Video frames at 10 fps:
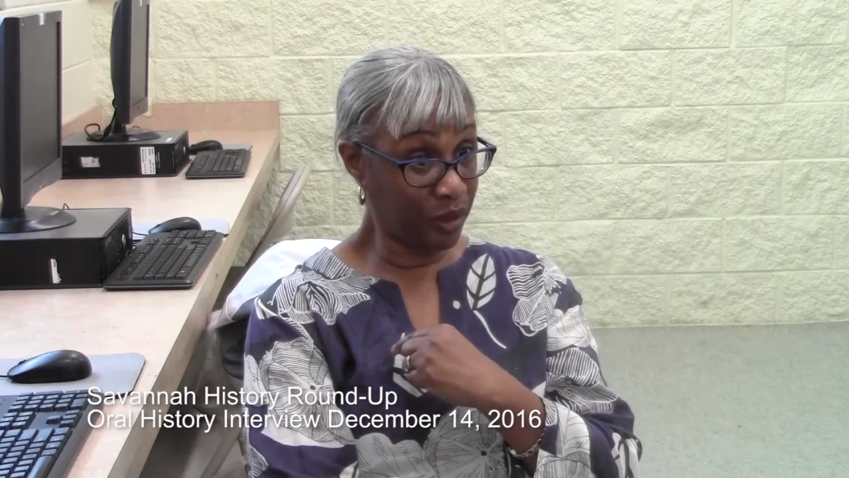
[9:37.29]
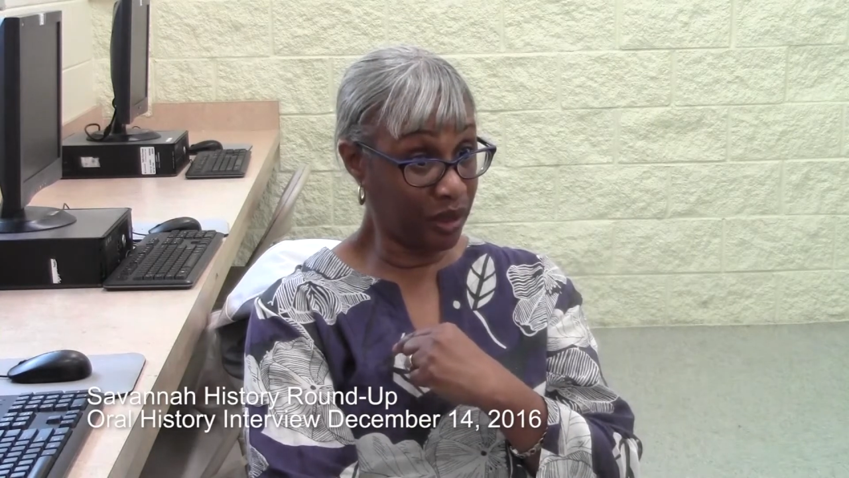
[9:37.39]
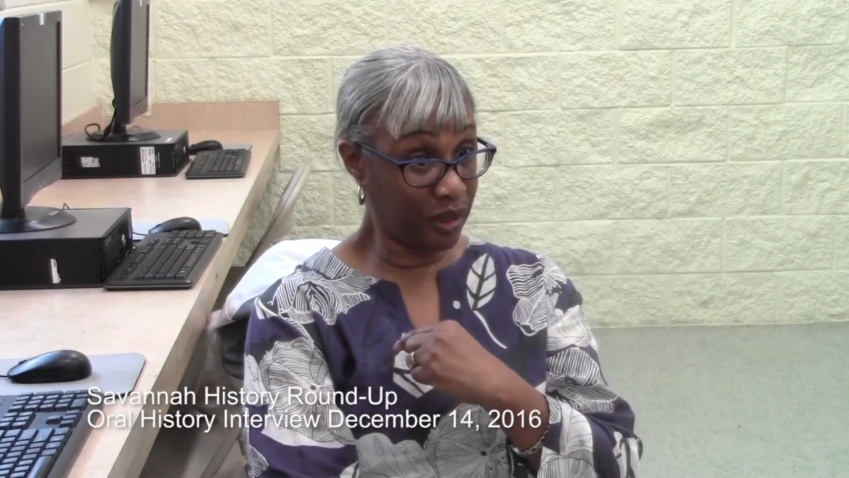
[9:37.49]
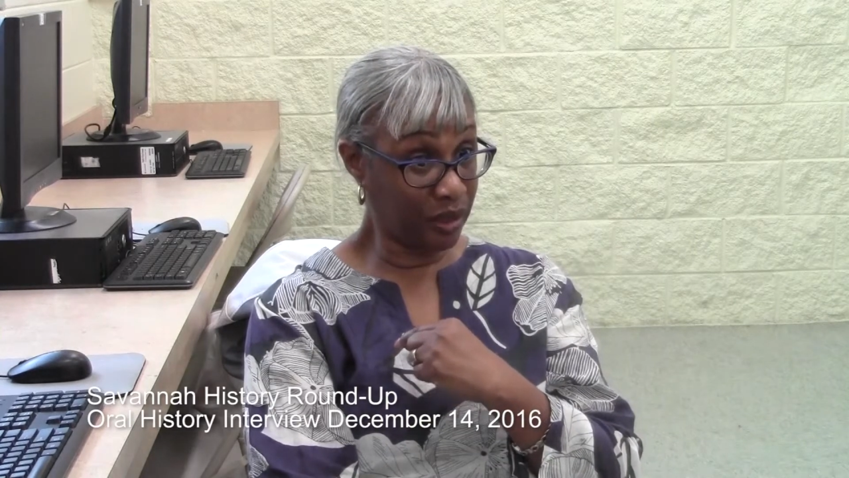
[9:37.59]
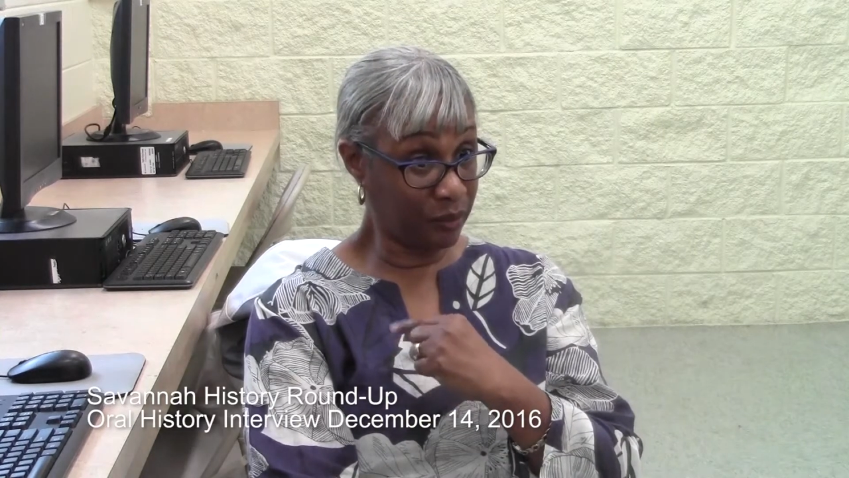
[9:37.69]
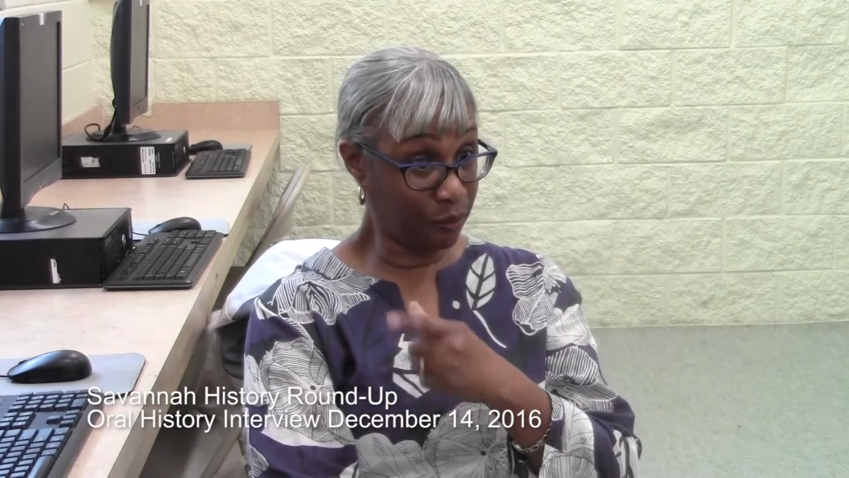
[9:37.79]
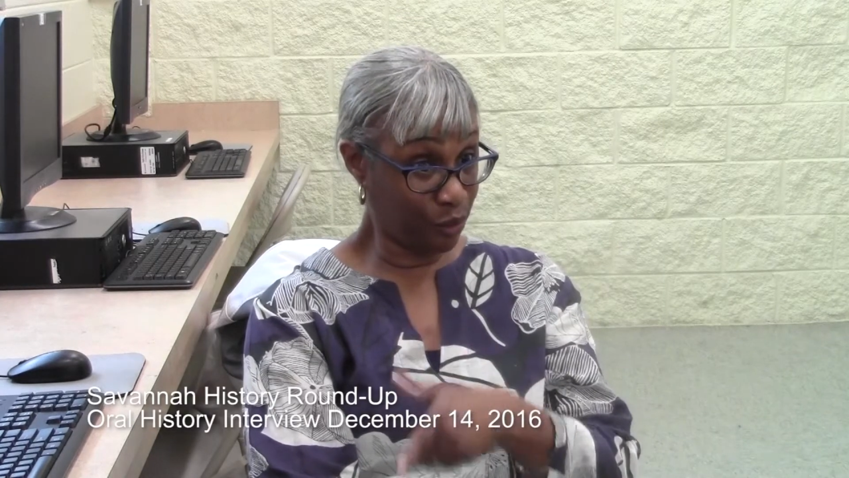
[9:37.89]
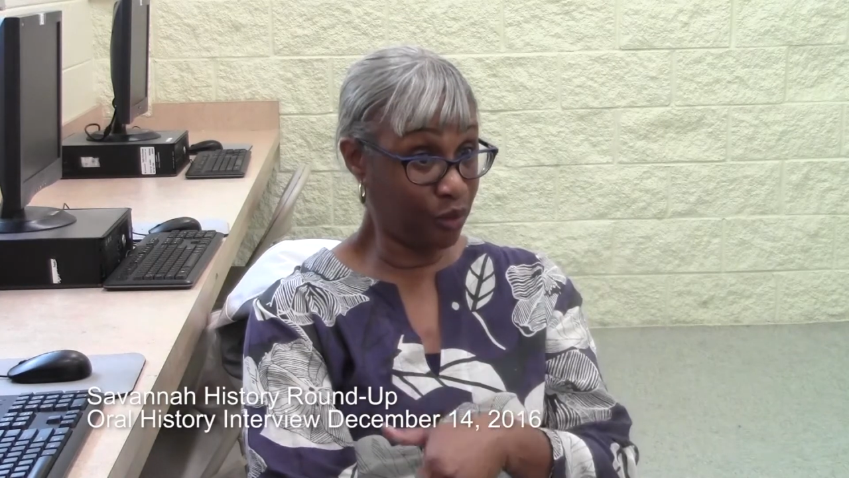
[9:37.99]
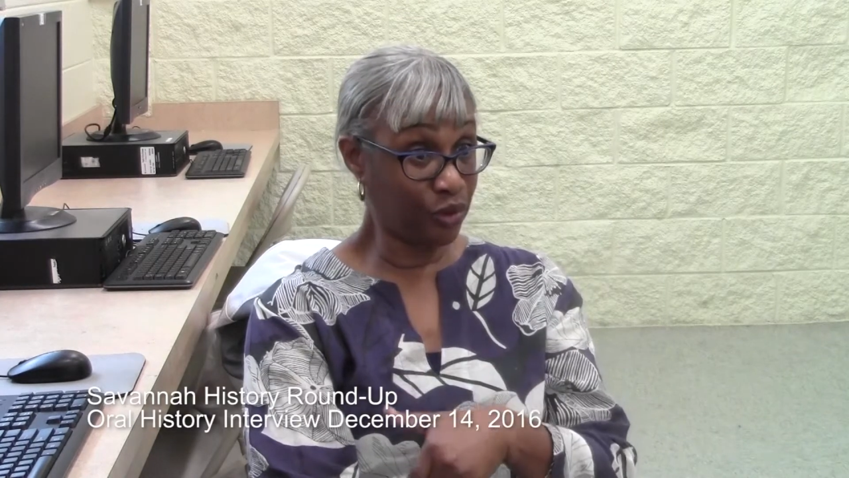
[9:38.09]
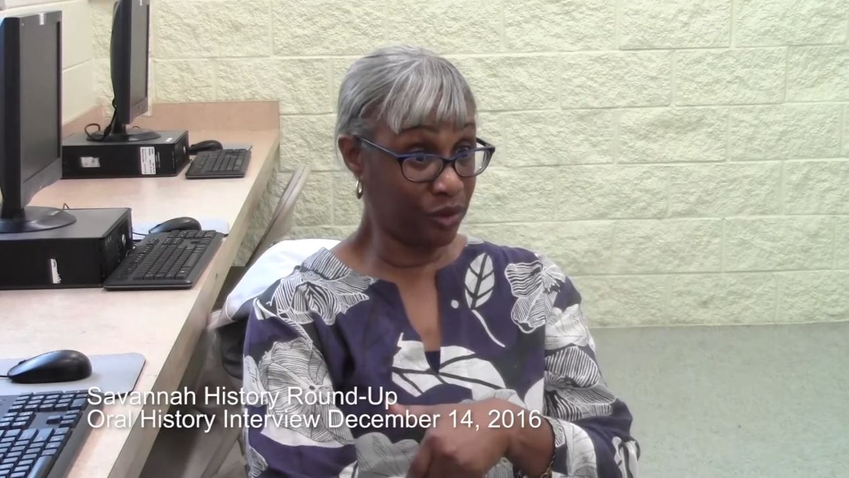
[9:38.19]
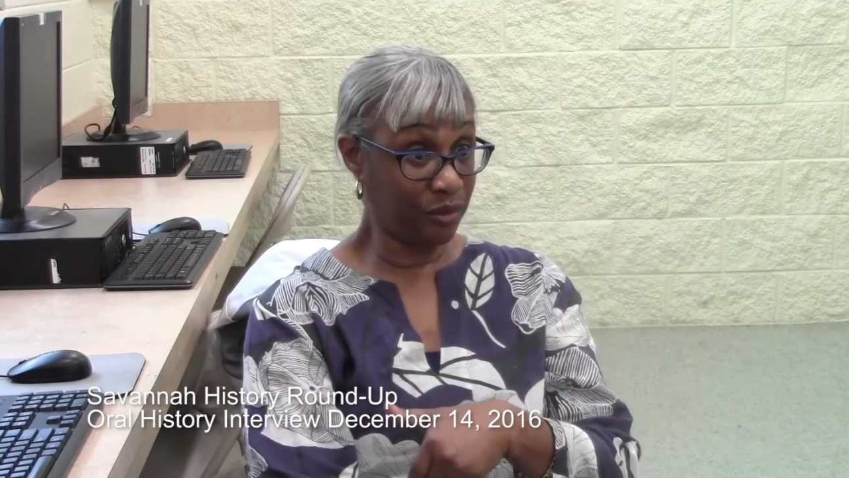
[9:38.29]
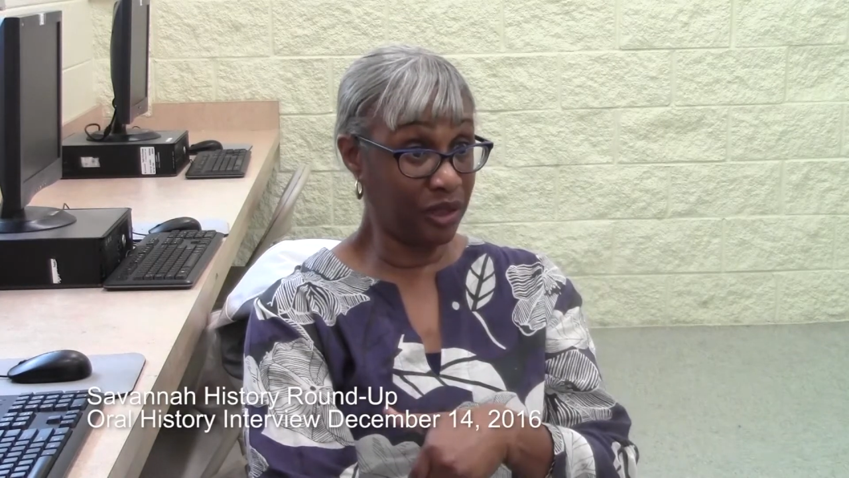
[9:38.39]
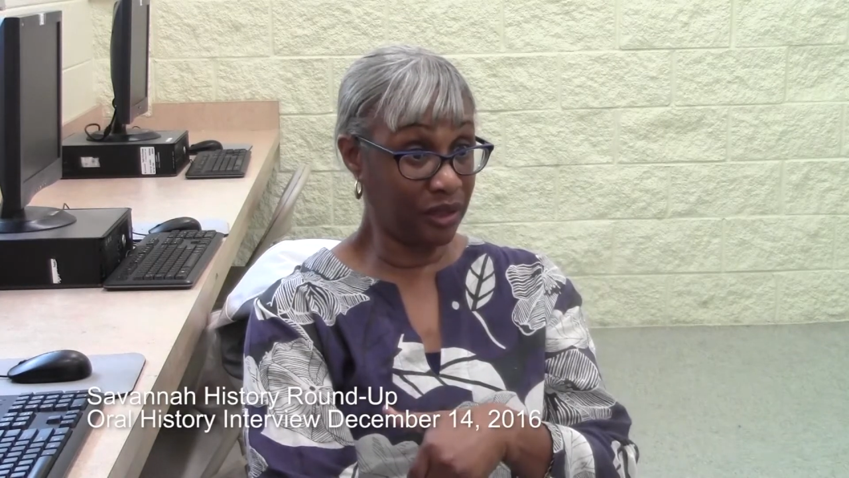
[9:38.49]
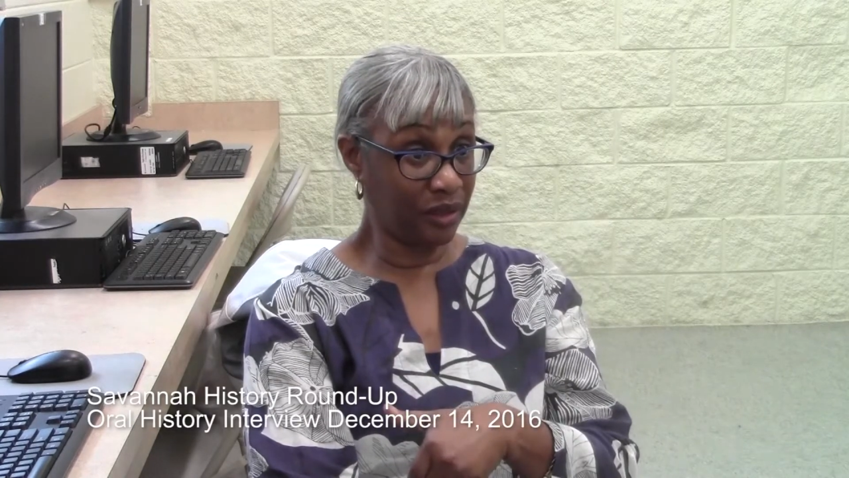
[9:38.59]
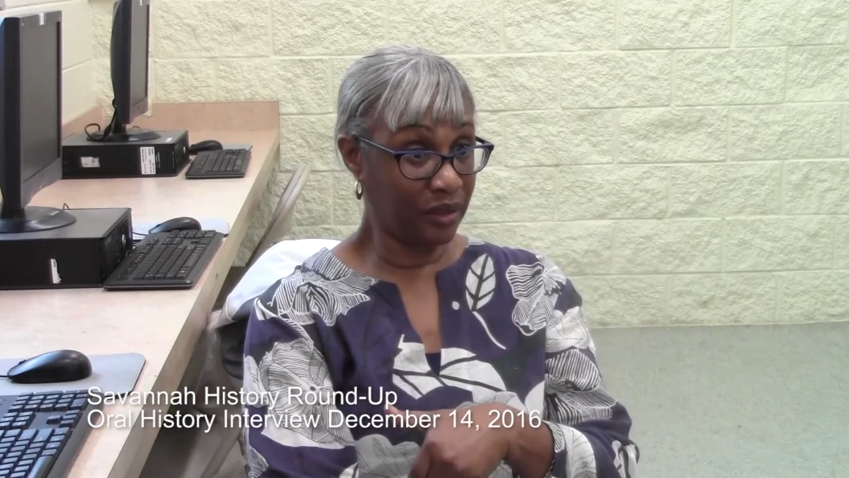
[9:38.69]
Pearl
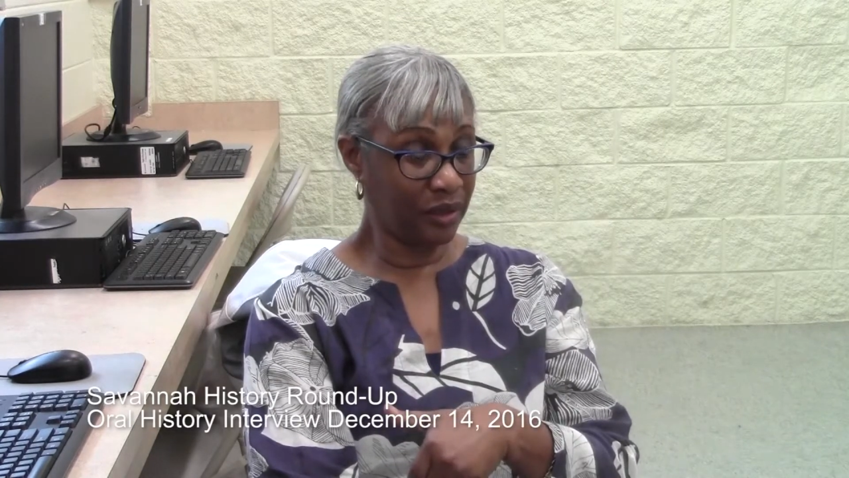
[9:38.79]
Smith.